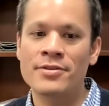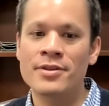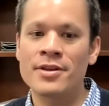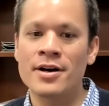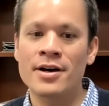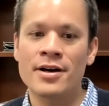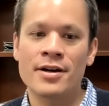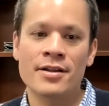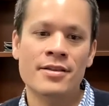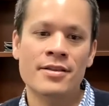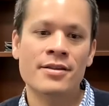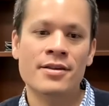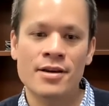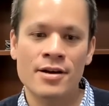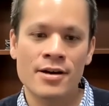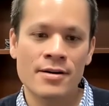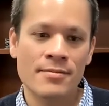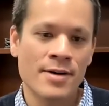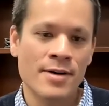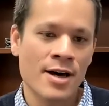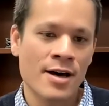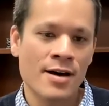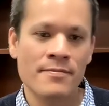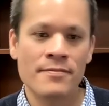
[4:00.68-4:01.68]
not
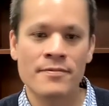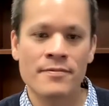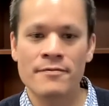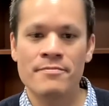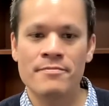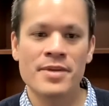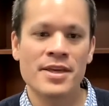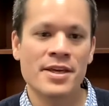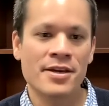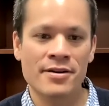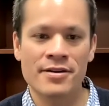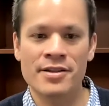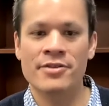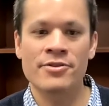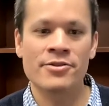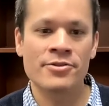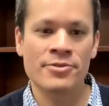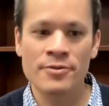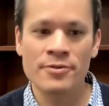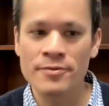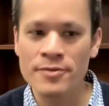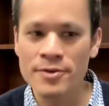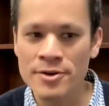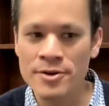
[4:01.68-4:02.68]
come up because there's
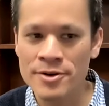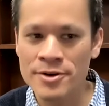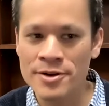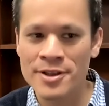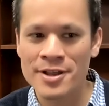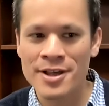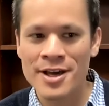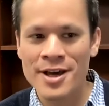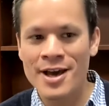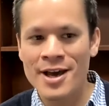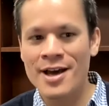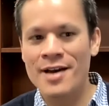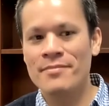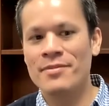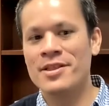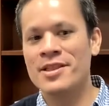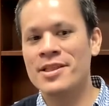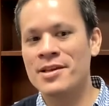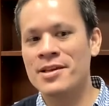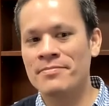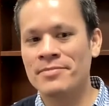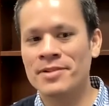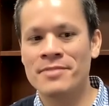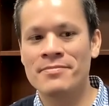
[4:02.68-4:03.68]
no food, but
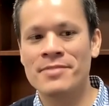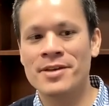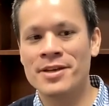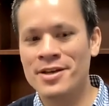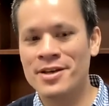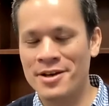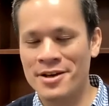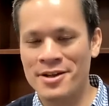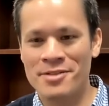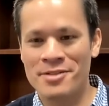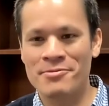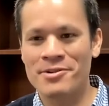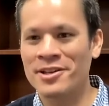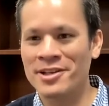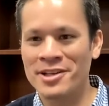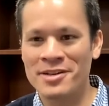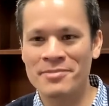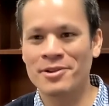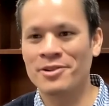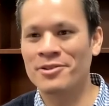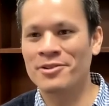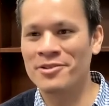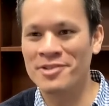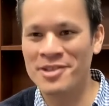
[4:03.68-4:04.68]
simply because we're not
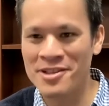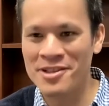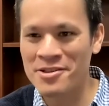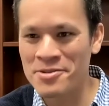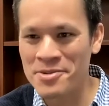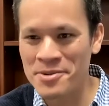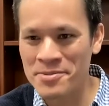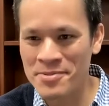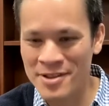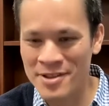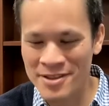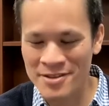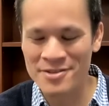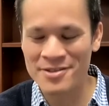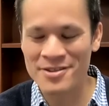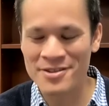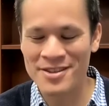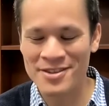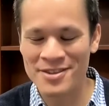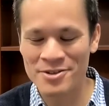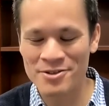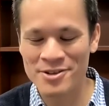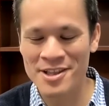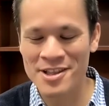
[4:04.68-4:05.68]
able to
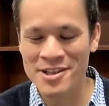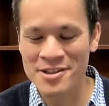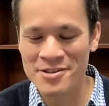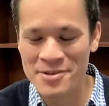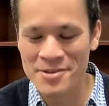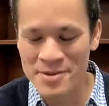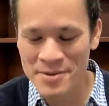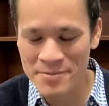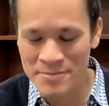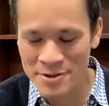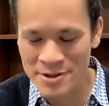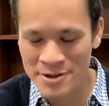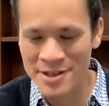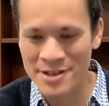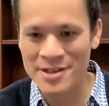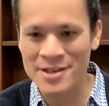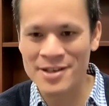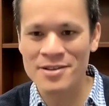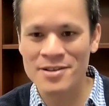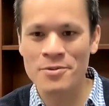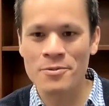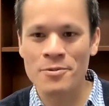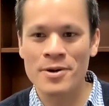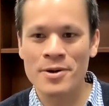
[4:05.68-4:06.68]
distribute it
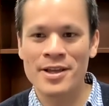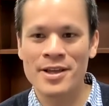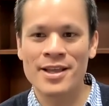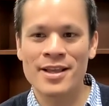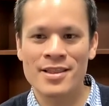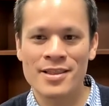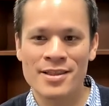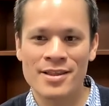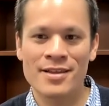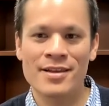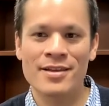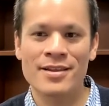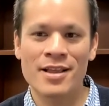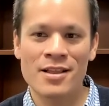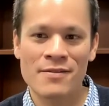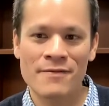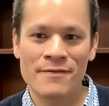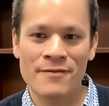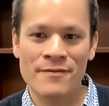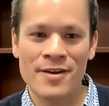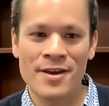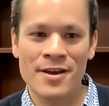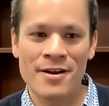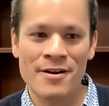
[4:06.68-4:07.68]
in a way that's
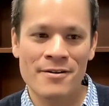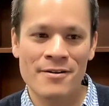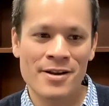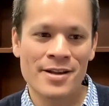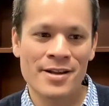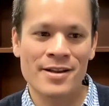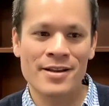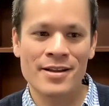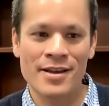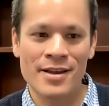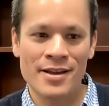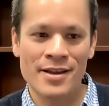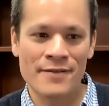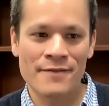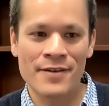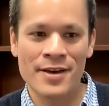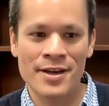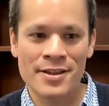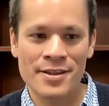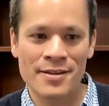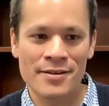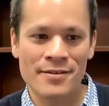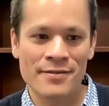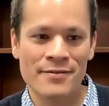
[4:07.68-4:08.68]
fair and
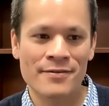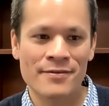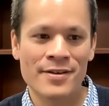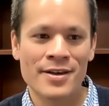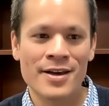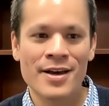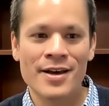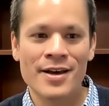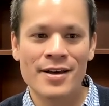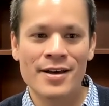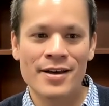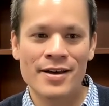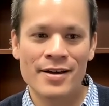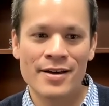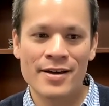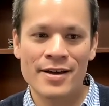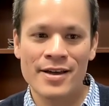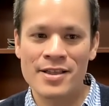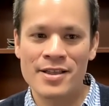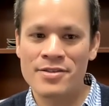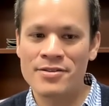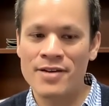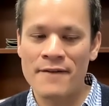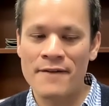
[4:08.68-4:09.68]
effective.
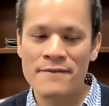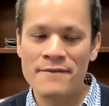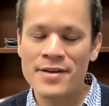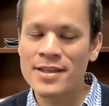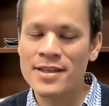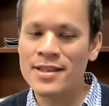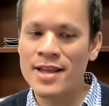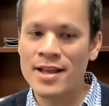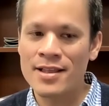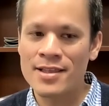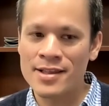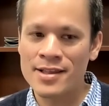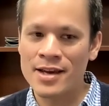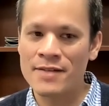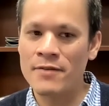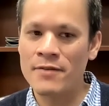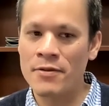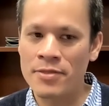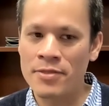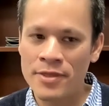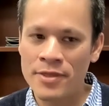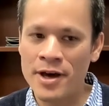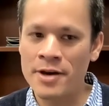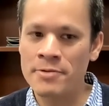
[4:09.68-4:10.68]
And so I think that's kind of
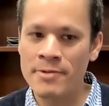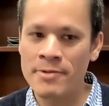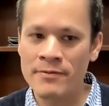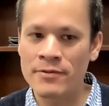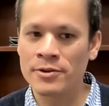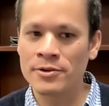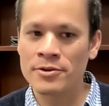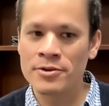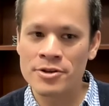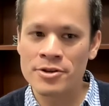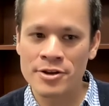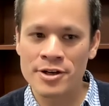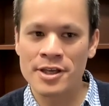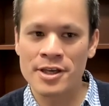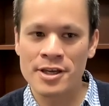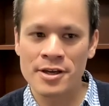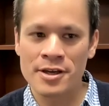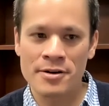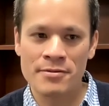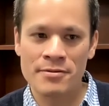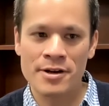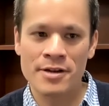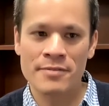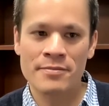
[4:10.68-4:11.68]
a thought revolution
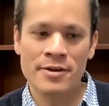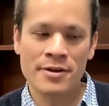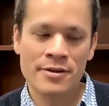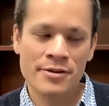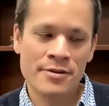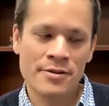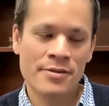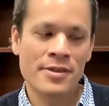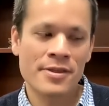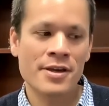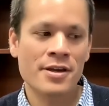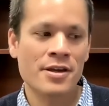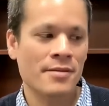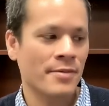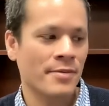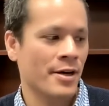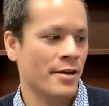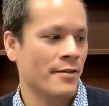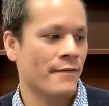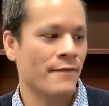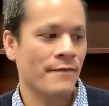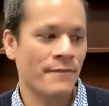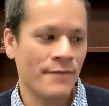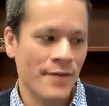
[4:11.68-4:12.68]
here, right? Because you think
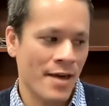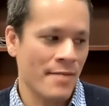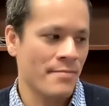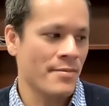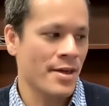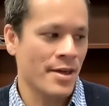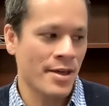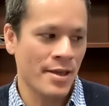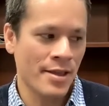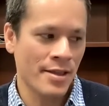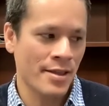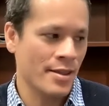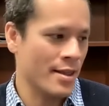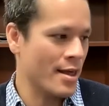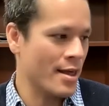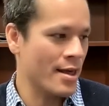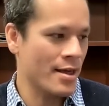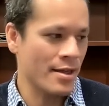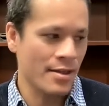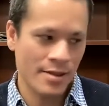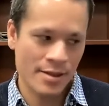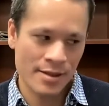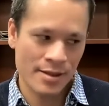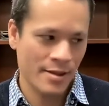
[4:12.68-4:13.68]
about famines
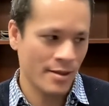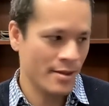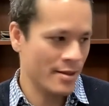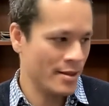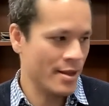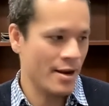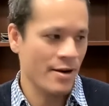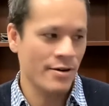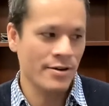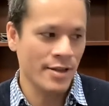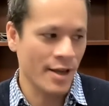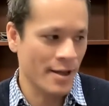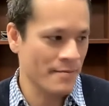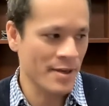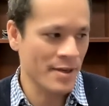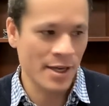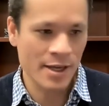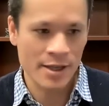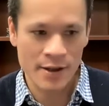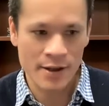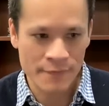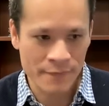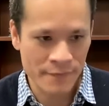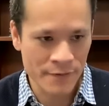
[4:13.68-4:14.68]
as there not
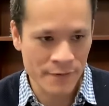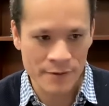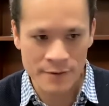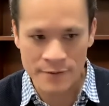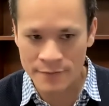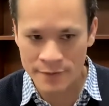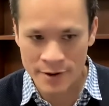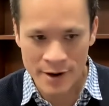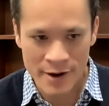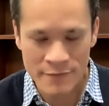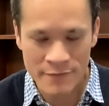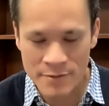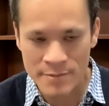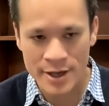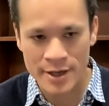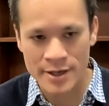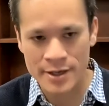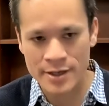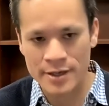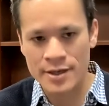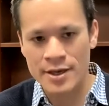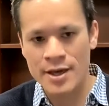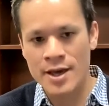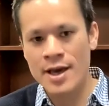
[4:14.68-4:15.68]
being enough food for
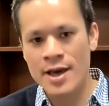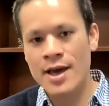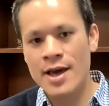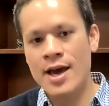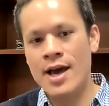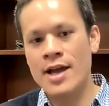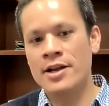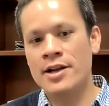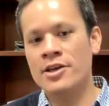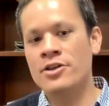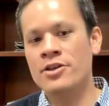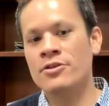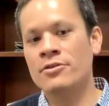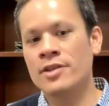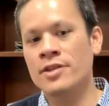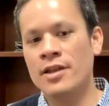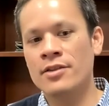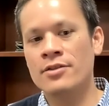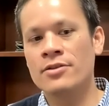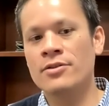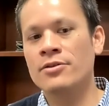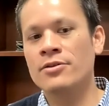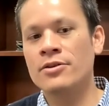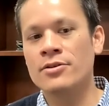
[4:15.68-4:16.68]
everybody, and he showed
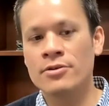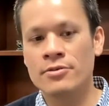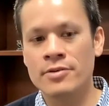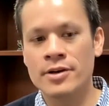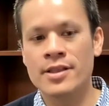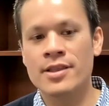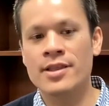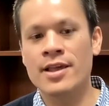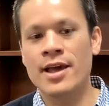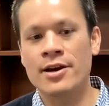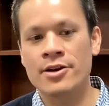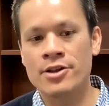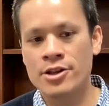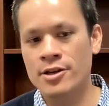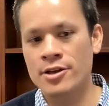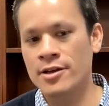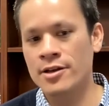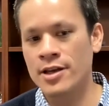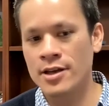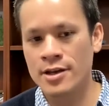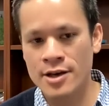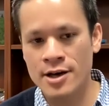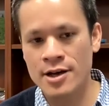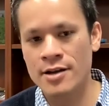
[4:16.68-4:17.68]
that no, it's actually
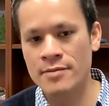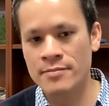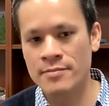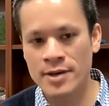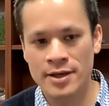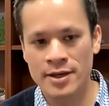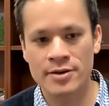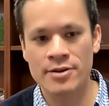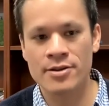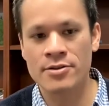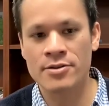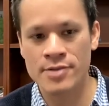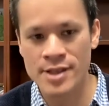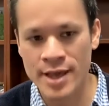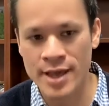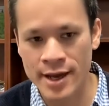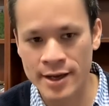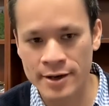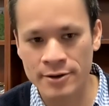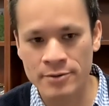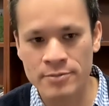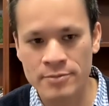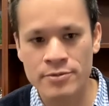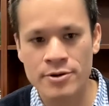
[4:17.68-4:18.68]
an economic and a
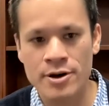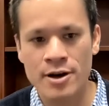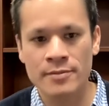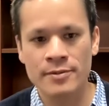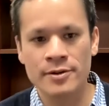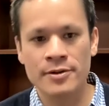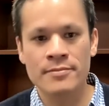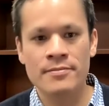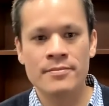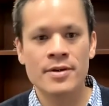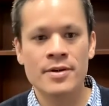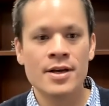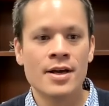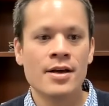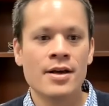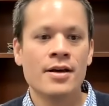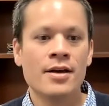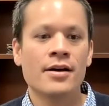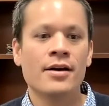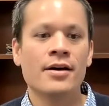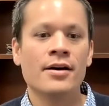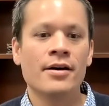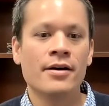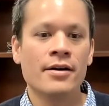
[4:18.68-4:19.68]
societal problem.
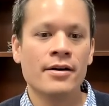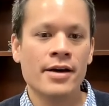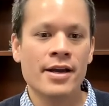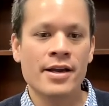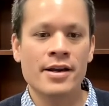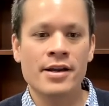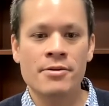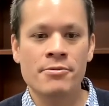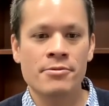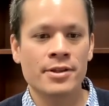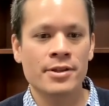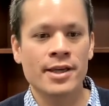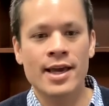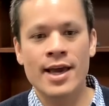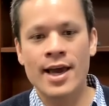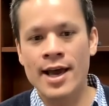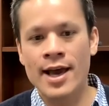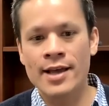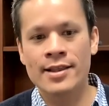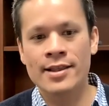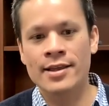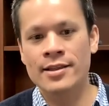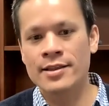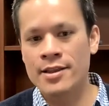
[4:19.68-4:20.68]
And he really
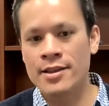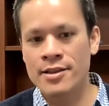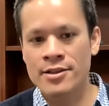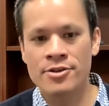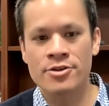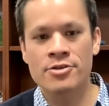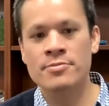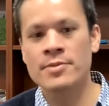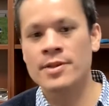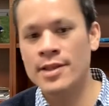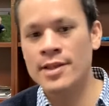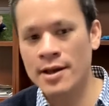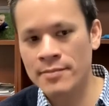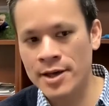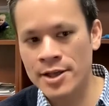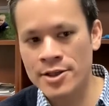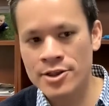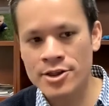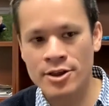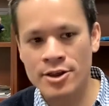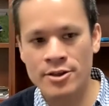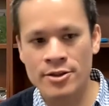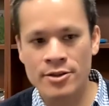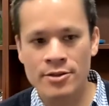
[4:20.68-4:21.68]
added this human
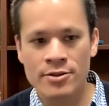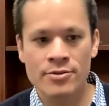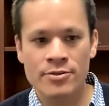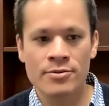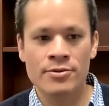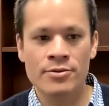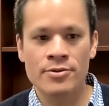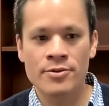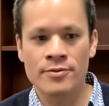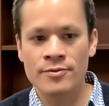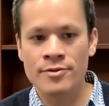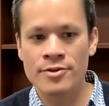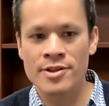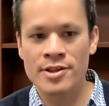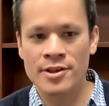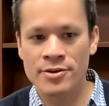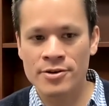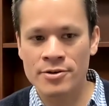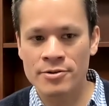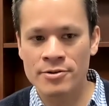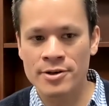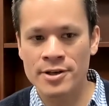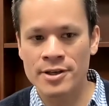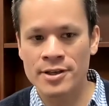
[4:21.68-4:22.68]
dimension to food
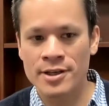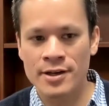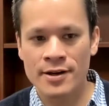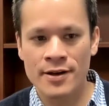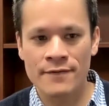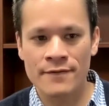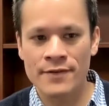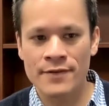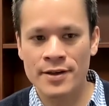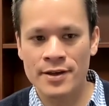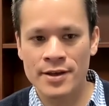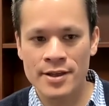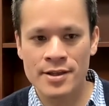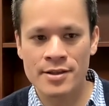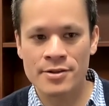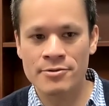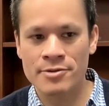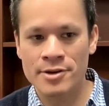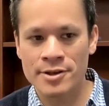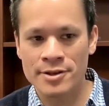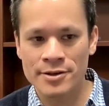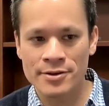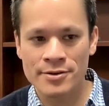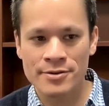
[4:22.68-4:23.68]
security that I think is
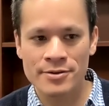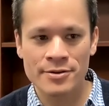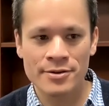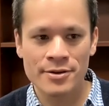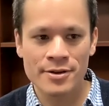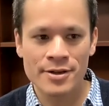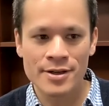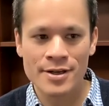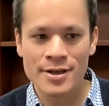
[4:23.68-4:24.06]
critical.